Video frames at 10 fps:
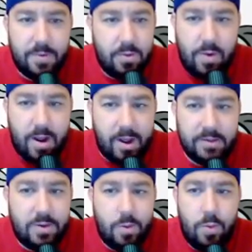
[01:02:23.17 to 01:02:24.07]
right.
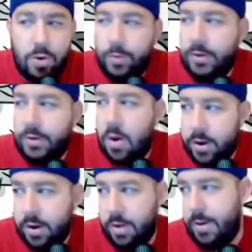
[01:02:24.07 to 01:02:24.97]
So what are we
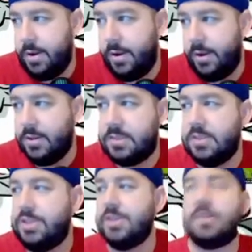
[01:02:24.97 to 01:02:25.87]
talking about here? This
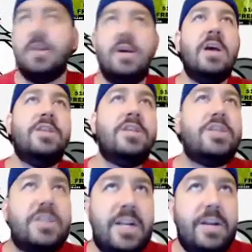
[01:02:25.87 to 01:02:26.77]
is just
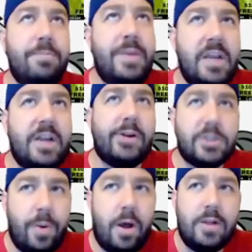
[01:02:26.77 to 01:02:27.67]
being
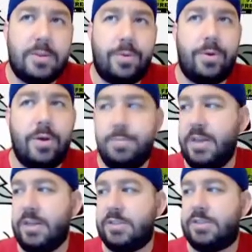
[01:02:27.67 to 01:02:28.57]
irresponsible and
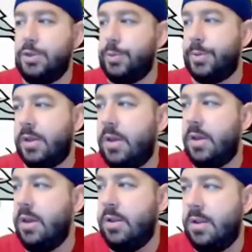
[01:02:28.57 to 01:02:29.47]
being stupid.
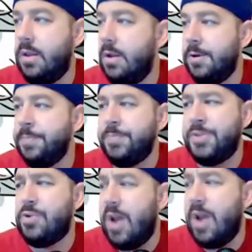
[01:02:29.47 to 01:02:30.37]
And
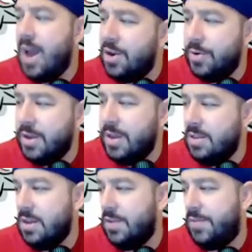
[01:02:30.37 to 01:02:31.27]
you're right. I don't want to end
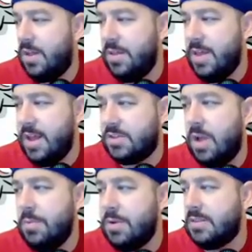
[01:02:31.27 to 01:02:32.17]
the NFL on that. So
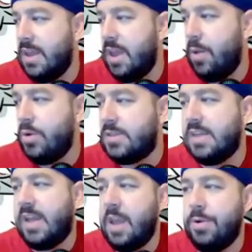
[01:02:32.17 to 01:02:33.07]
I'm going to say, what's the
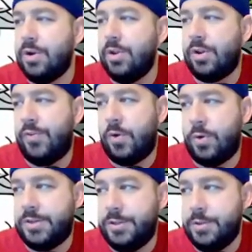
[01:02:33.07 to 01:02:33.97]
game you're looking
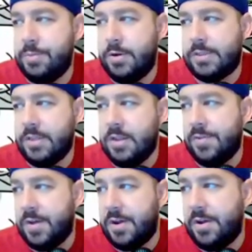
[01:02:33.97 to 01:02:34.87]
forward to the most in the NFL?